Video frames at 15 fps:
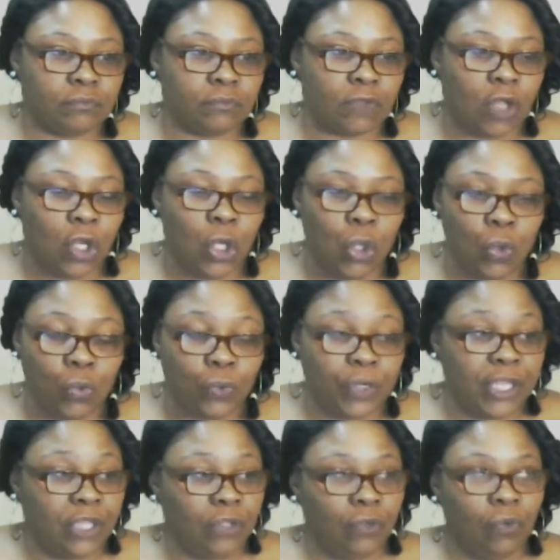
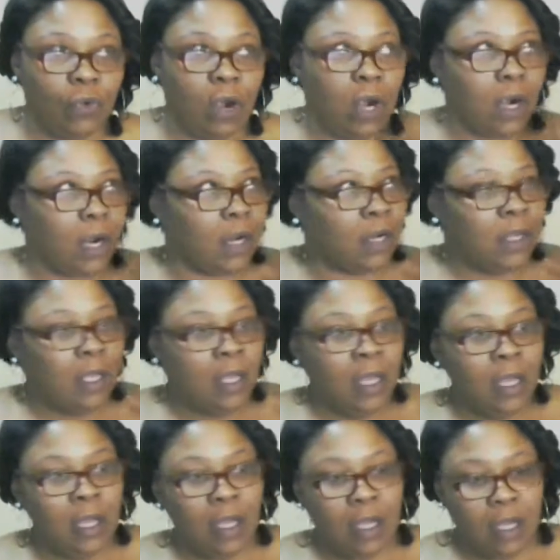alluring, you have
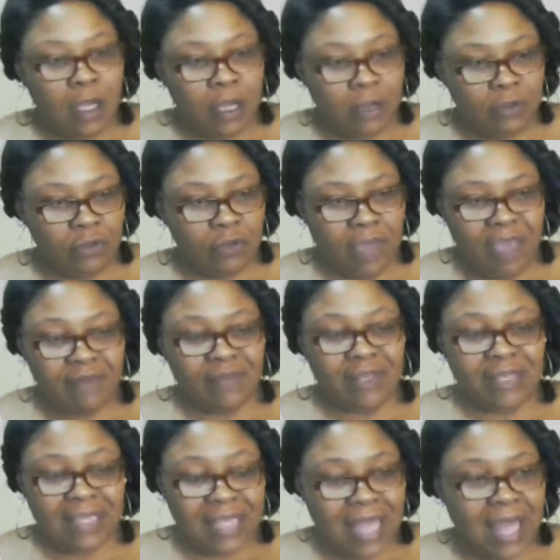a
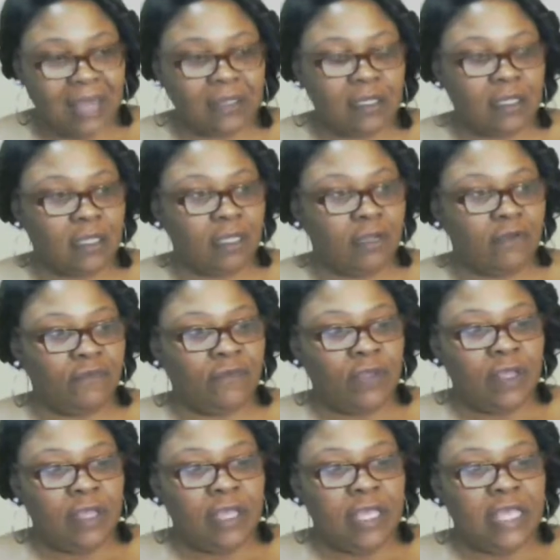lot of
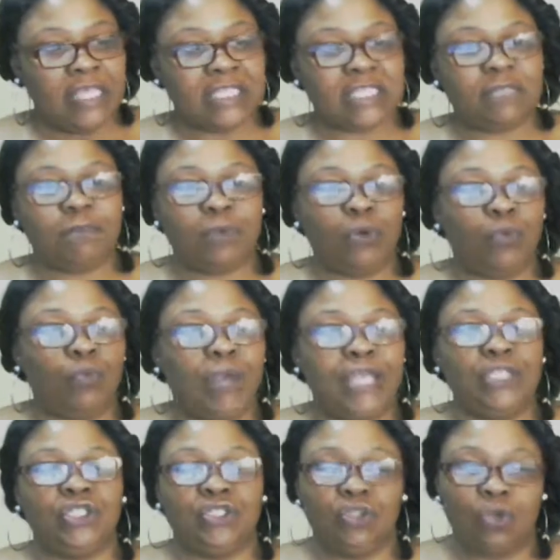
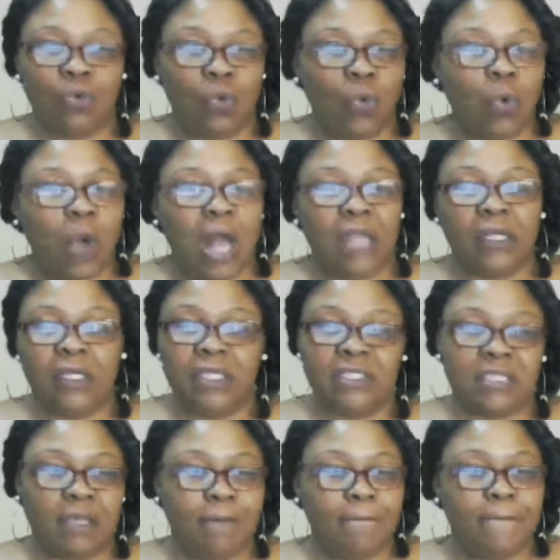inspirational
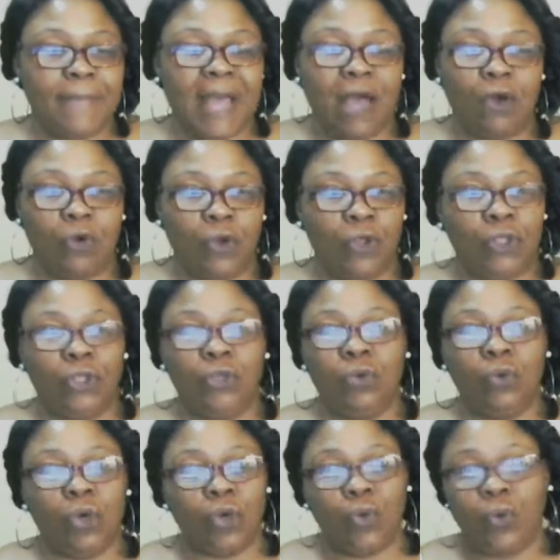qualities about
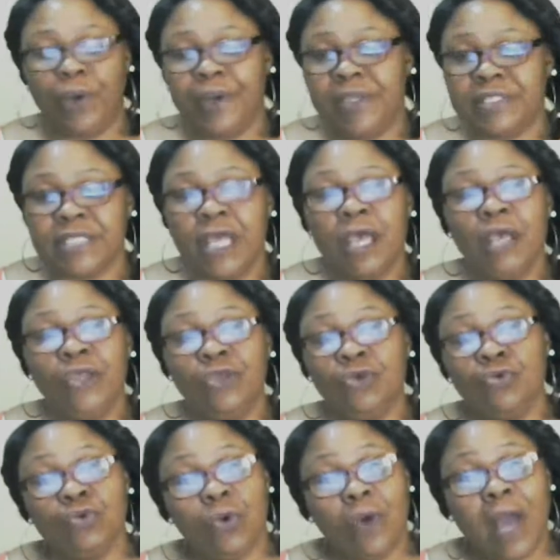you, Aquarius.
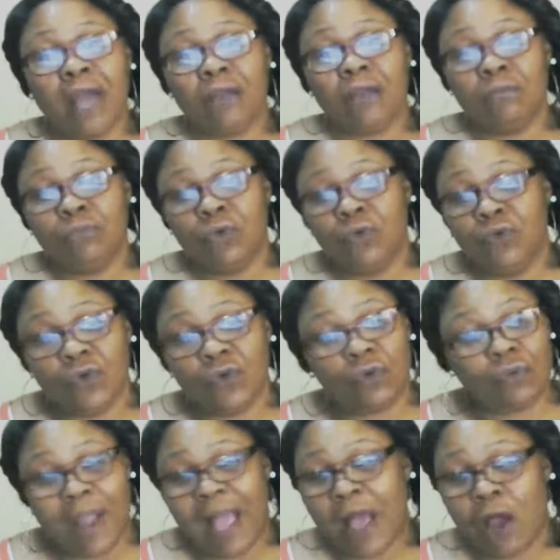You know how to move the
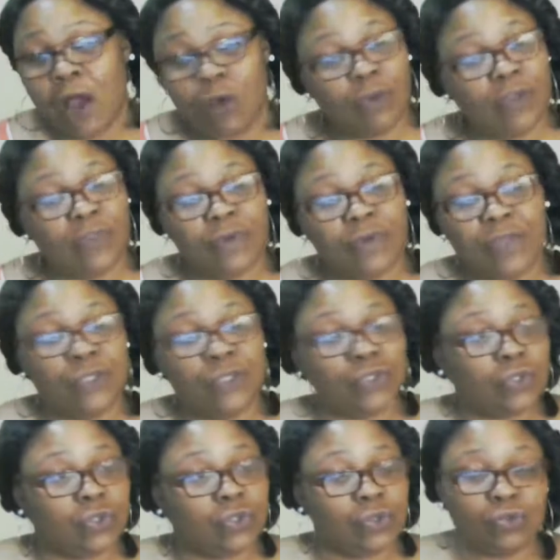crowd, whether
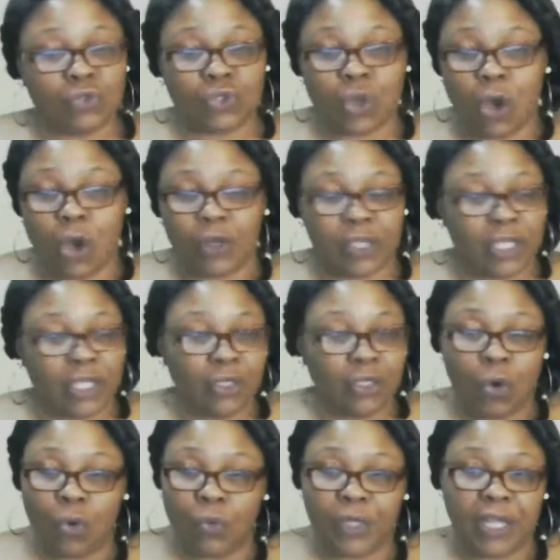it's through talking
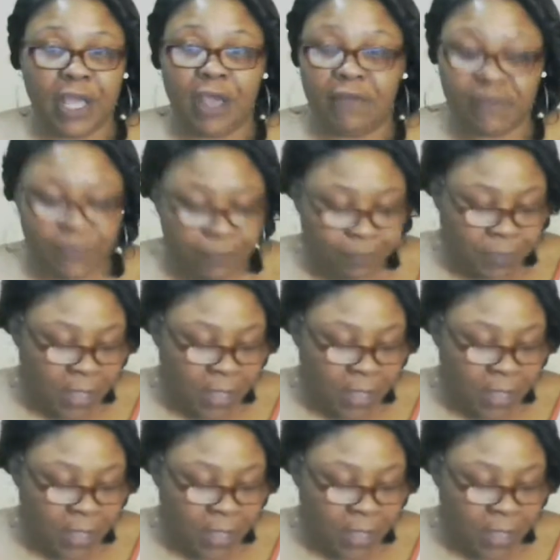or whatever.